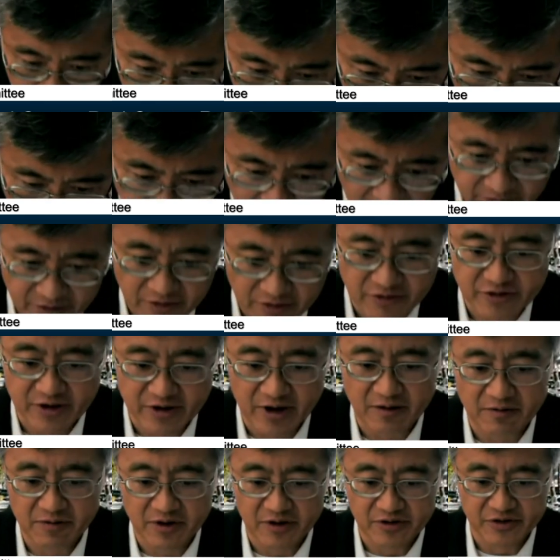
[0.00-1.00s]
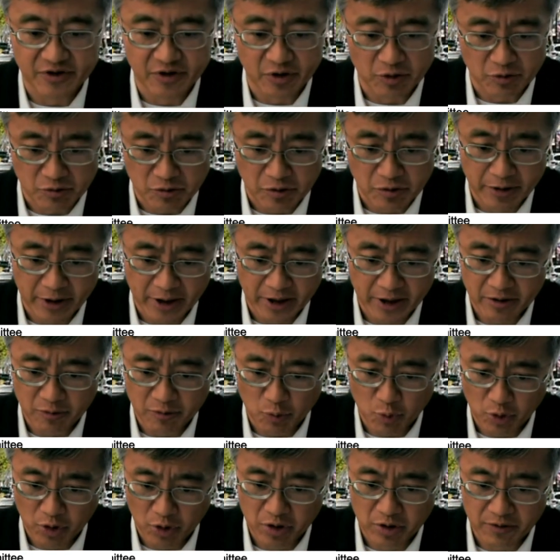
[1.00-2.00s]
without the selfless and heroic
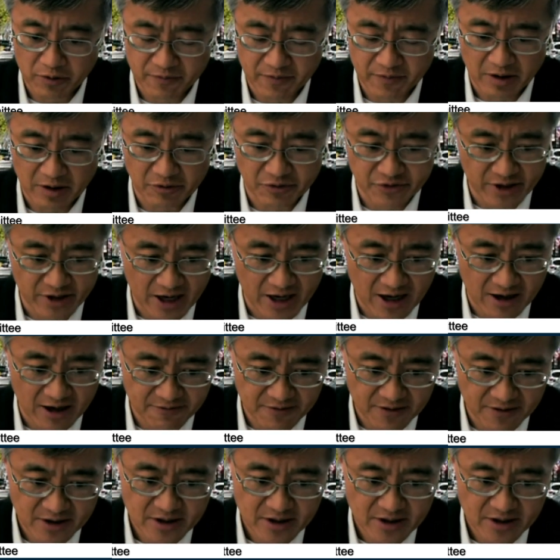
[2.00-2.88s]
work of our staff,